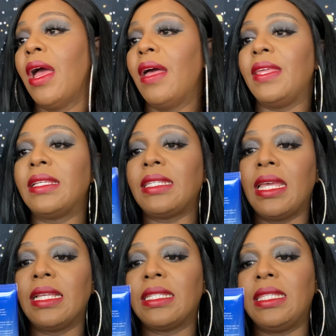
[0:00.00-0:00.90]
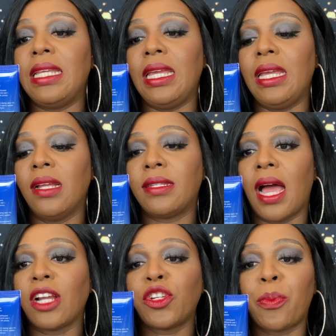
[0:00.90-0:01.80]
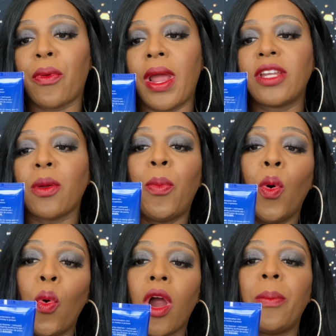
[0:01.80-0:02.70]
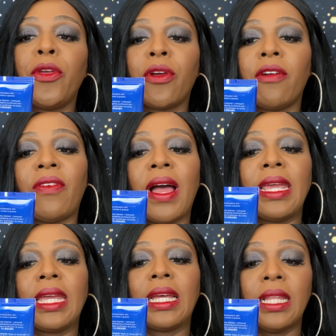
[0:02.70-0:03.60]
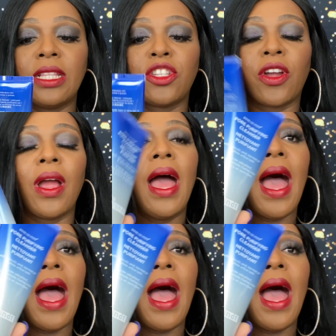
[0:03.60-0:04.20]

This is the Dr. Brandt Pore Purifying Cleanser.